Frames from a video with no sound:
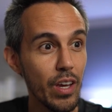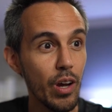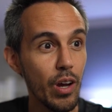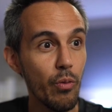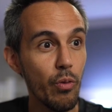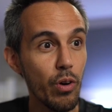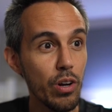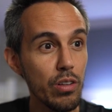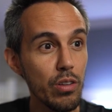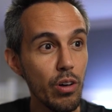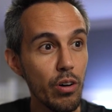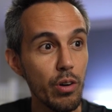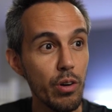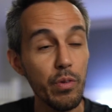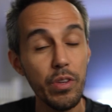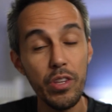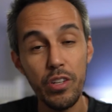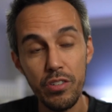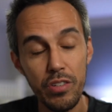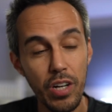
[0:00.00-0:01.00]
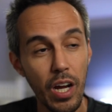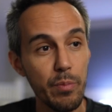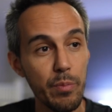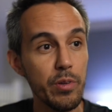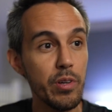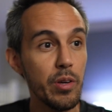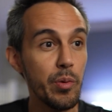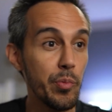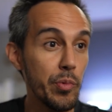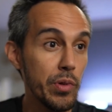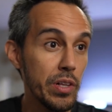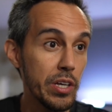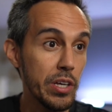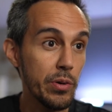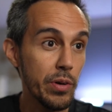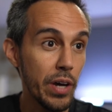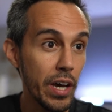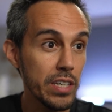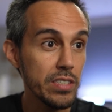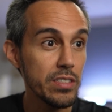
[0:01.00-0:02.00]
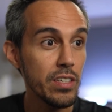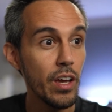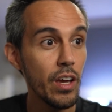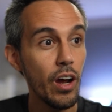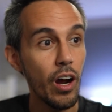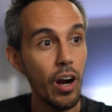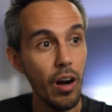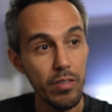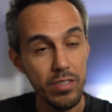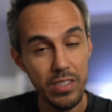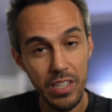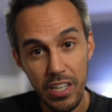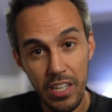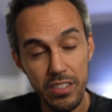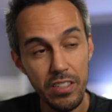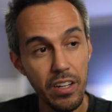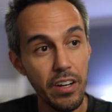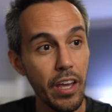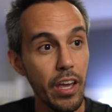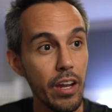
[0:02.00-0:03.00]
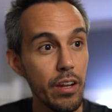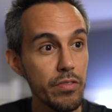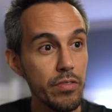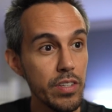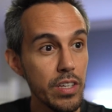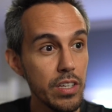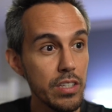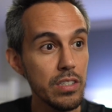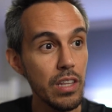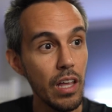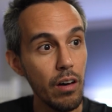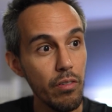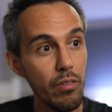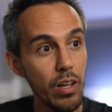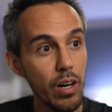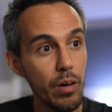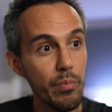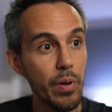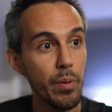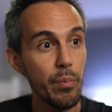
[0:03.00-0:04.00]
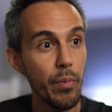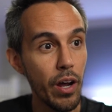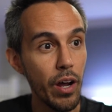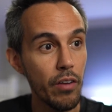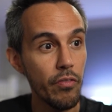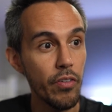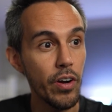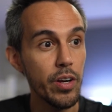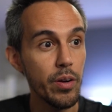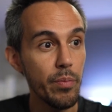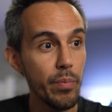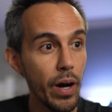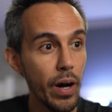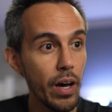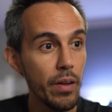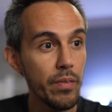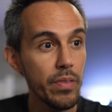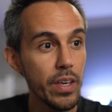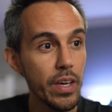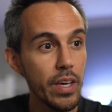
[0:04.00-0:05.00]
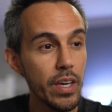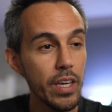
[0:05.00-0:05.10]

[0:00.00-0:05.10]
Work alone or with your tribe to complete quests, harvest legendary NFTs, level up, and modify your bot.